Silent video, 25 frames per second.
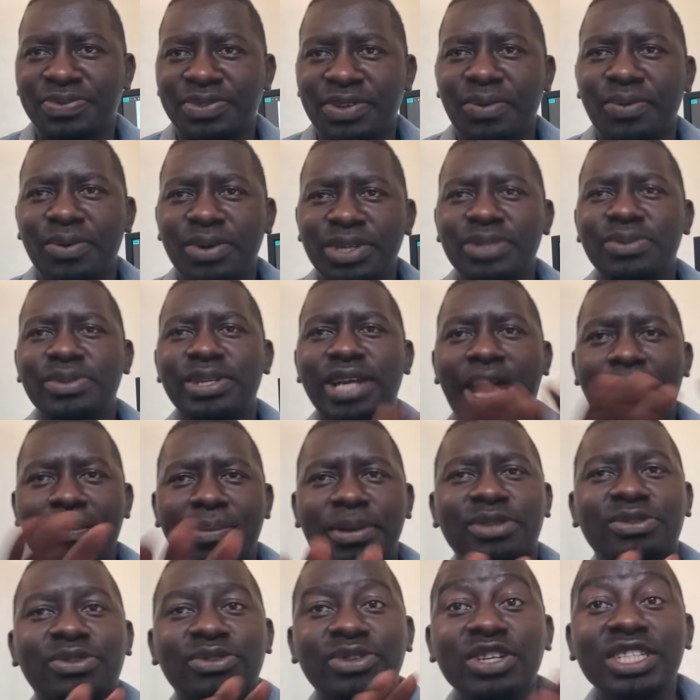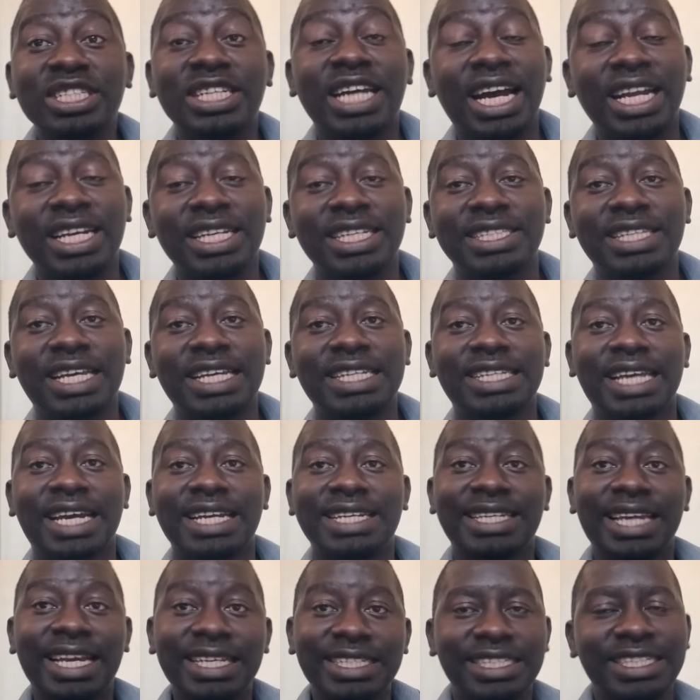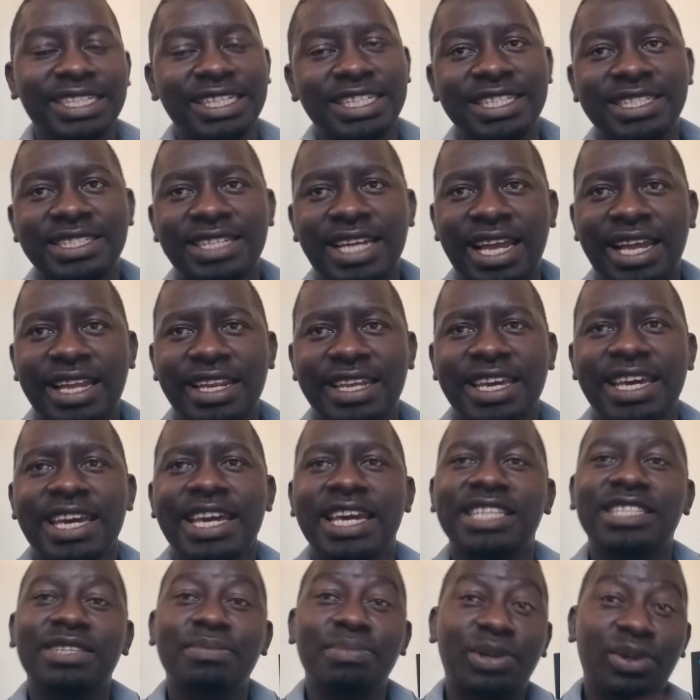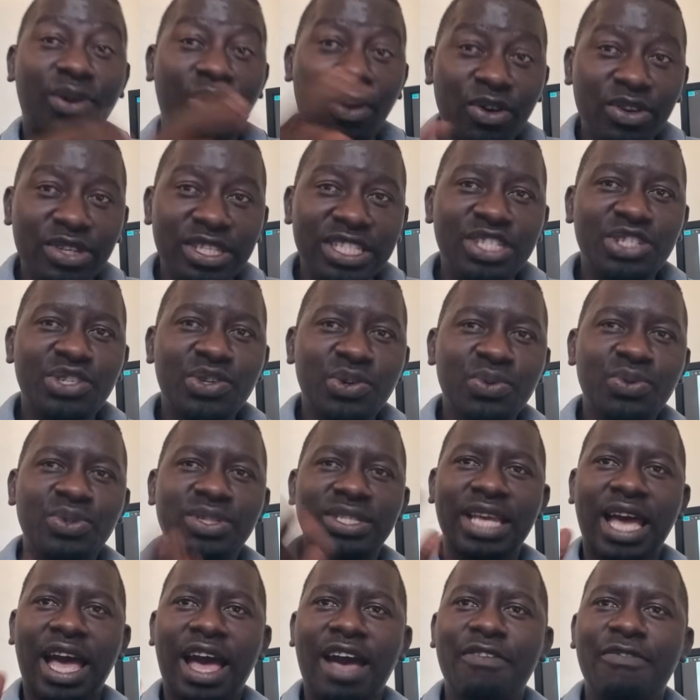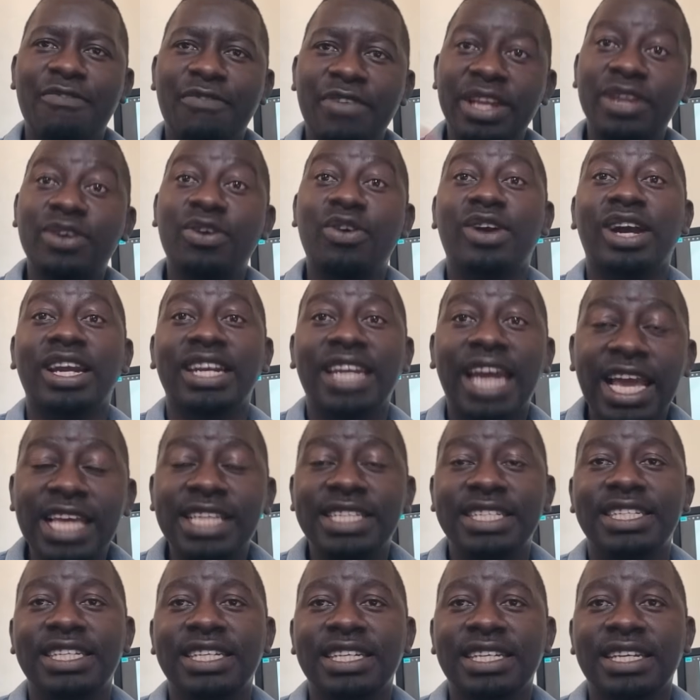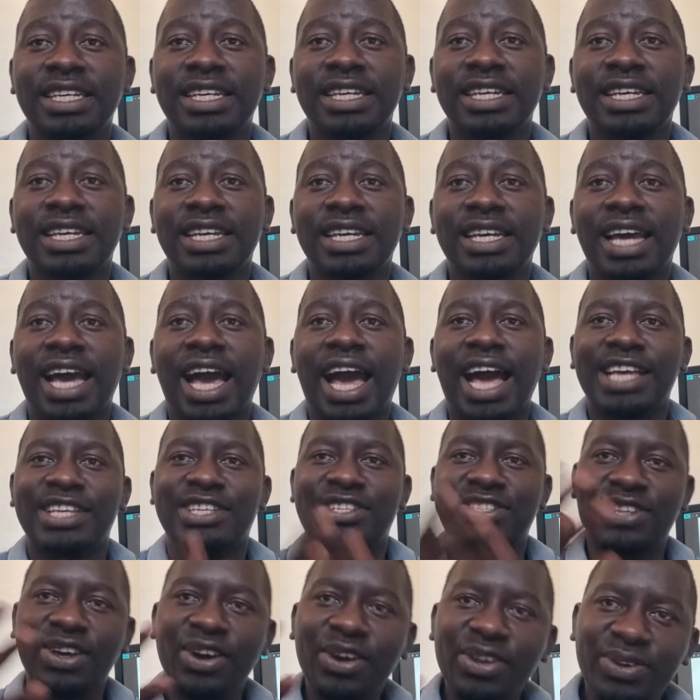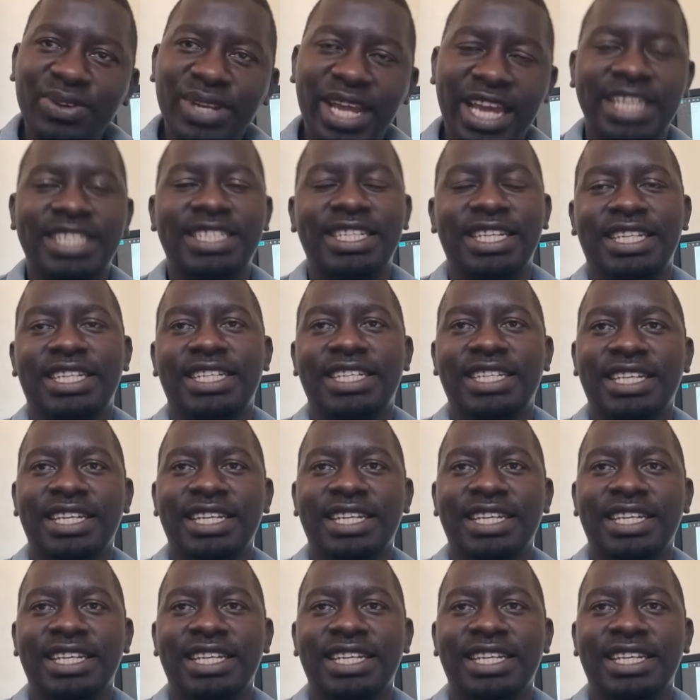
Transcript: What will happen to those countries that are touching Israel? It's because Jews are very organized. are so united.